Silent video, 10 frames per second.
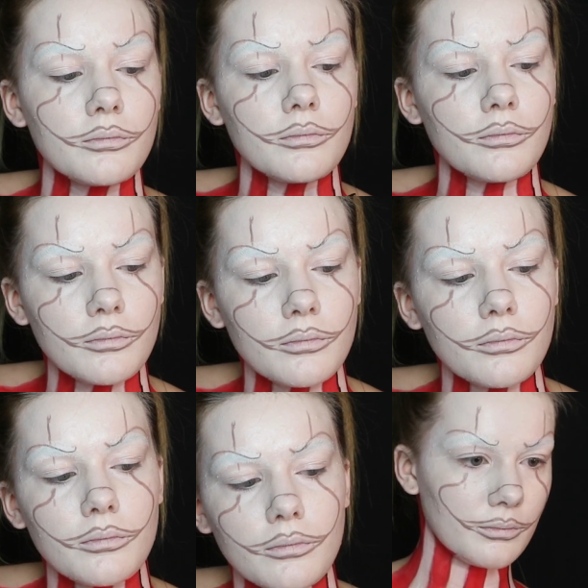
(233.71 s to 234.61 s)
with a
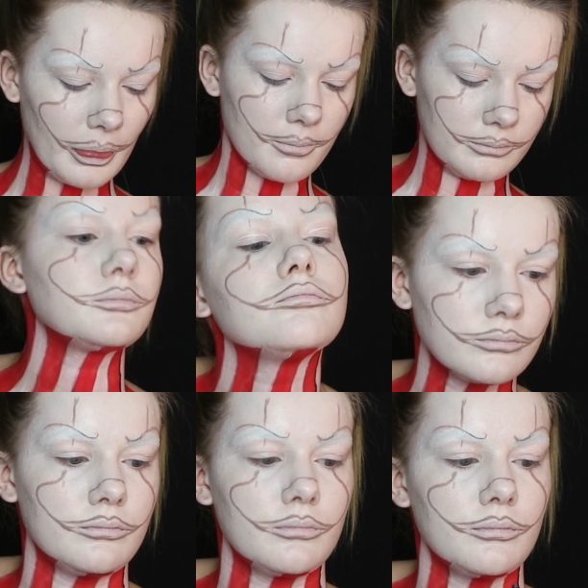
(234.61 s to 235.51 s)
wet wipe if
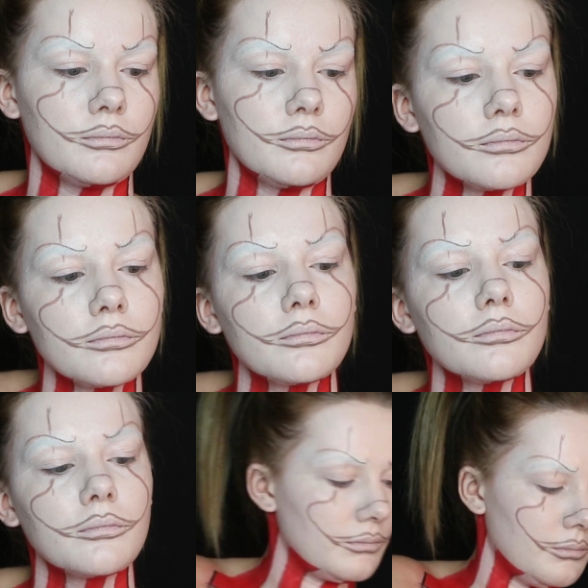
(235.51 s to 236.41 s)
you do want it to be a
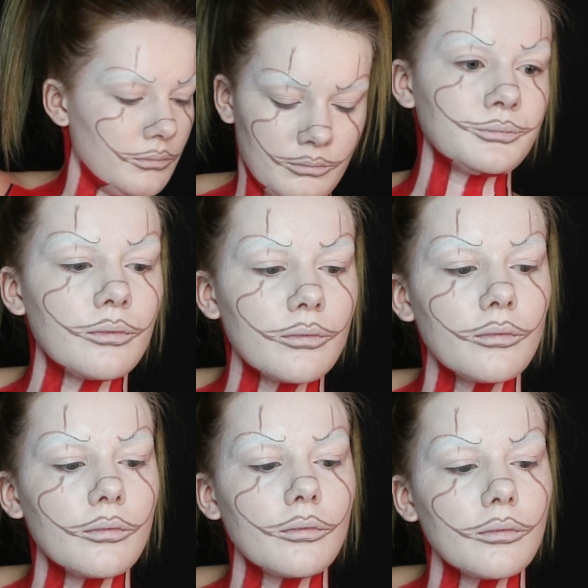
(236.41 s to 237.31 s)
little bit more
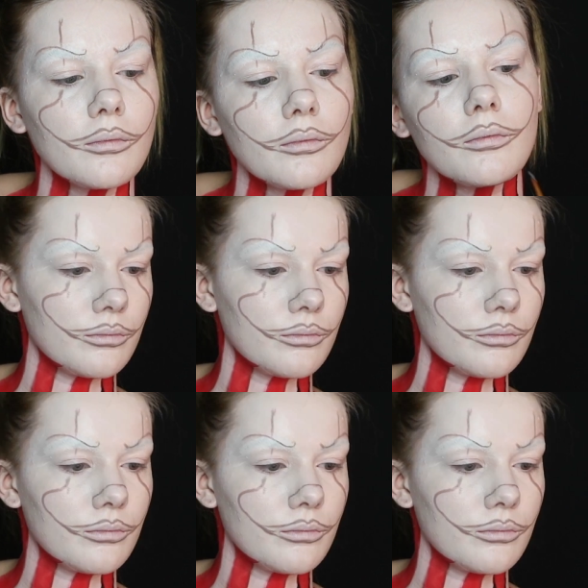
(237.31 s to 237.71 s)
precise.